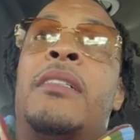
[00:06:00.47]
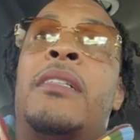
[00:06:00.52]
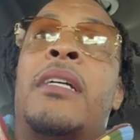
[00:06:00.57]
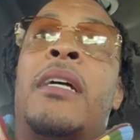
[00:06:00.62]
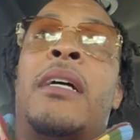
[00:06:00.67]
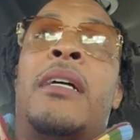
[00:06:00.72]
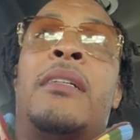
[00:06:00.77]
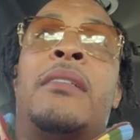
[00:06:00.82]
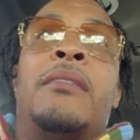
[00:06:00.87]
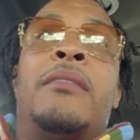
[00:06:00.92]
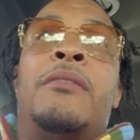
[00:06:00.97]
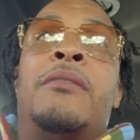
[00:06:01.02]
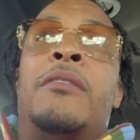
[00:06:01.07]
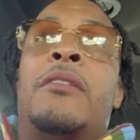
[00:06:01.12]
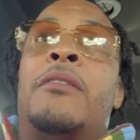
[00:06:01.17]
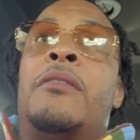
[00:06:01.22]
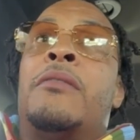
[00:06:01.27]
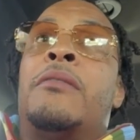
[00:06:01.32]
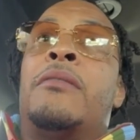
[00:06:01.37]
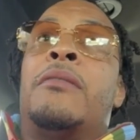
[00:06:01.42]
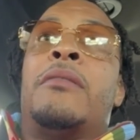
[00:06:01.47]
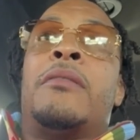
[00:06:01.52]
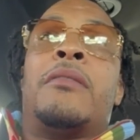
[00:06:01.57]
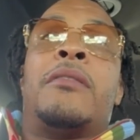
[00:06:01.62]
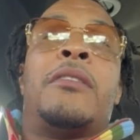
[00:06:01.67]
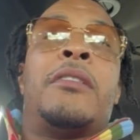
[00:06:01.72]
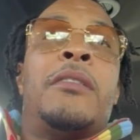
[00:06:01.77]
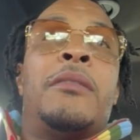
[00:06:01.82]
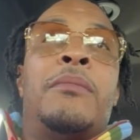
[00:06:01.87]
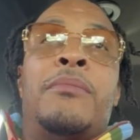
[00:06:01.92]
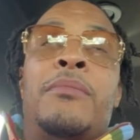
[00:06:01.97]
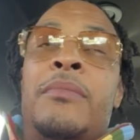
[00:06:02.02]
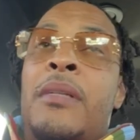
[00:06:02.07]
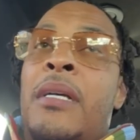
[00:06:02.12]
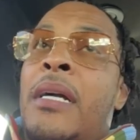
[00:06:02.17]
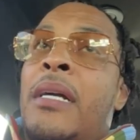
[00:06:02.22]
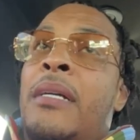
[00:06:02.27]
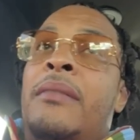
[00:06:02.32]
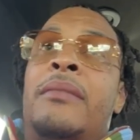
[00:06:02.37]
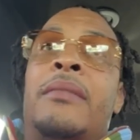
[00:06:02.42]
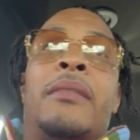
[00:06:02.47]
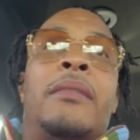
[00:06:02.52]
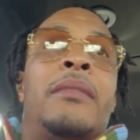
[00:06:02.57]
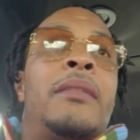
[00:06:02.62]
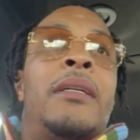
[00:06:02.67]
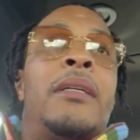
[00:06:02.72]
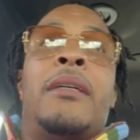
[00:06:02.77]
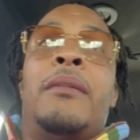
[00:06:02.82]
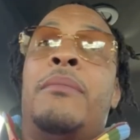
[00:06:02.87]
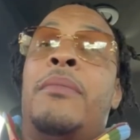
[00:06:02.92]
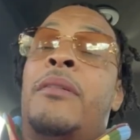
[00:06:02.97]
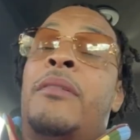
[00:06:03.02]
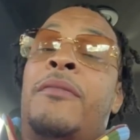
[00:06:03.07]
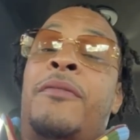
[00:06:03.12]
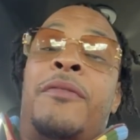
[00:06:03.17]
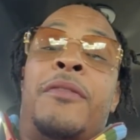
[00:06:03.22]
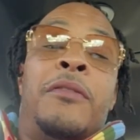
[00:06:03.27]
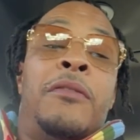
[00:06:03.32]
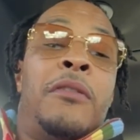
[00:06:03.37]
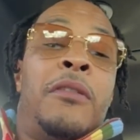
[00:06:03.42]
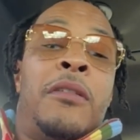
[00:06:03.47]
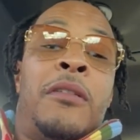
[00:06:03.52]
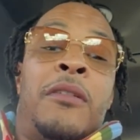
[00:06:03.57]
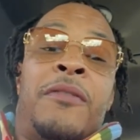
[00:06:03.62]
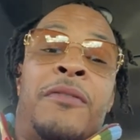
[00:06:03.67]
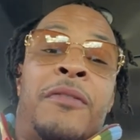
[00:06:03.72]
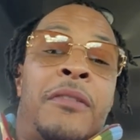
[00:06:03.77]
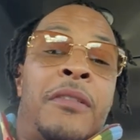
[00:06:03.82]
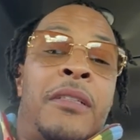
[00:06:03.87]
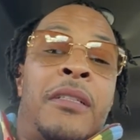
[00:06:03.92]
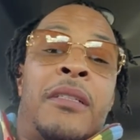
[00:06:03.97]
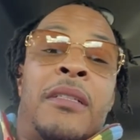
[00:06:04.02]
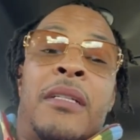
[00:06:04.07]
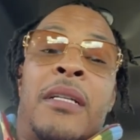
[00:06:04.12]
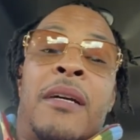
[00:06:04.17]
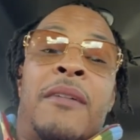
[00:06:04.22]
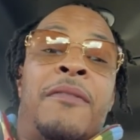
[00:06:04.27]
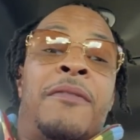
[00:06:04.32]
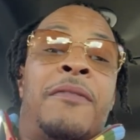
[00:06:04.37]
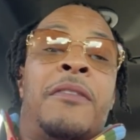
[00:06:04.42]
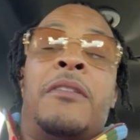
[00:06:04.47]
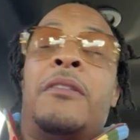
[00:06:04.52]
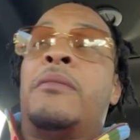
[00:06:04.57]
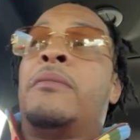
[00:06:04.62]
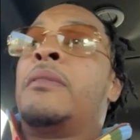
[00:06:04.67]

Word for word: She got, you know, she I ain't but a few of her friends that I f-